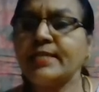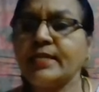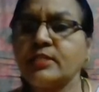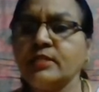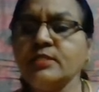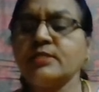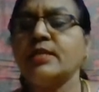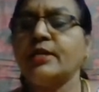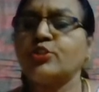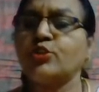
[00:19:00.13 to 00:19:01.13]
sectors
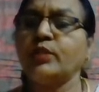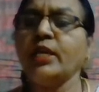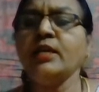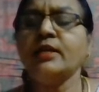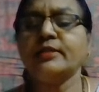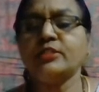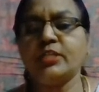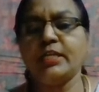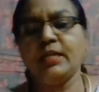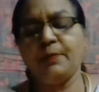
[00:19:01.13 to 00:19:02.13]
to the
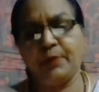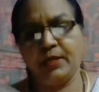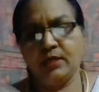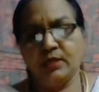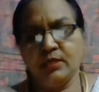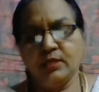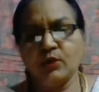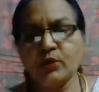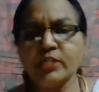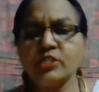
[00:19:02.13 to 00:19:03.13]
GDP.
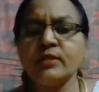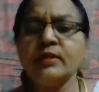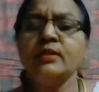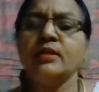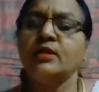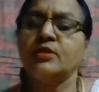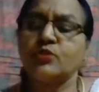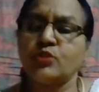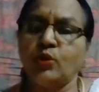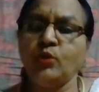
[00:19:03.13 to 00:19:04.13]
Okay, children.
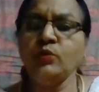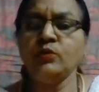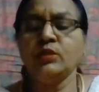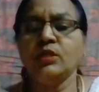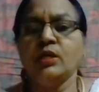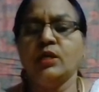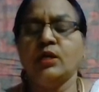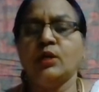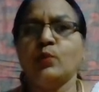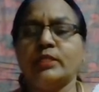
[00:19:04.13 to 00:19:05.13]
So,
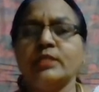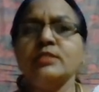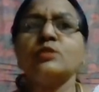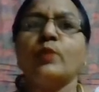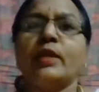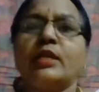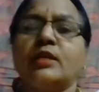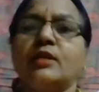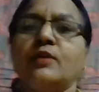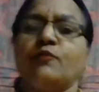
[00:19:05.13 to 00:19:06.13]
with this, we
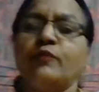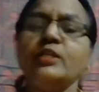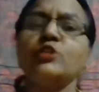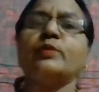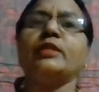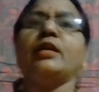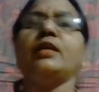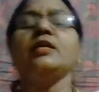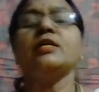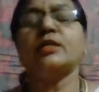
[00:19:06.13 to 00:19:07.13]
finish with
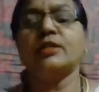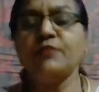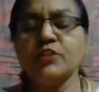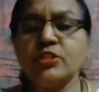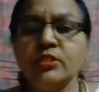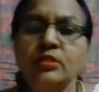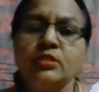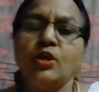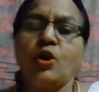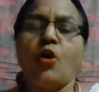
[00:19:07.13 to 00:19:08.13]
the revision
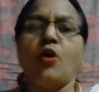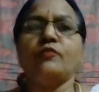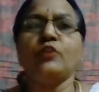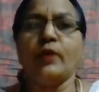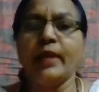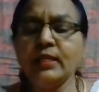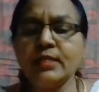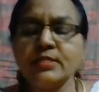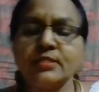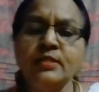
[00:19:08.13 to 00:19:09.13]
of your 8th
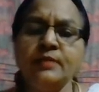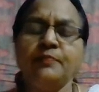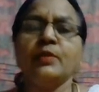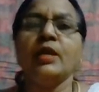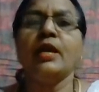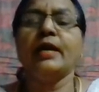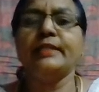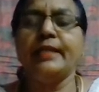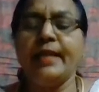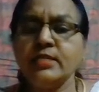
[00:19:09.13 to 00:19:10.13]
lesson, and
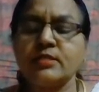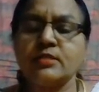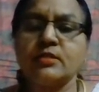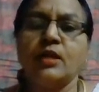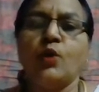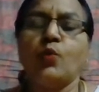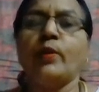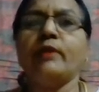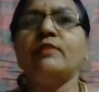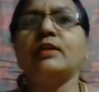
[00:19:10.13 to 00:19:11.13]
the next
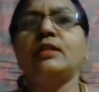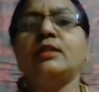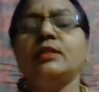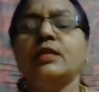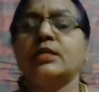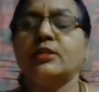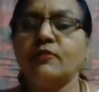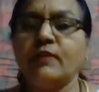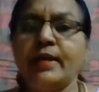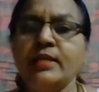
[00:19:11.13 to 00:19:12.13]
we will
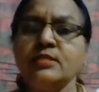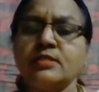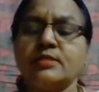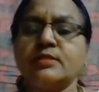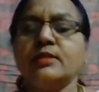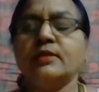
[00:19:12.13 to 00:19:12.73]
revise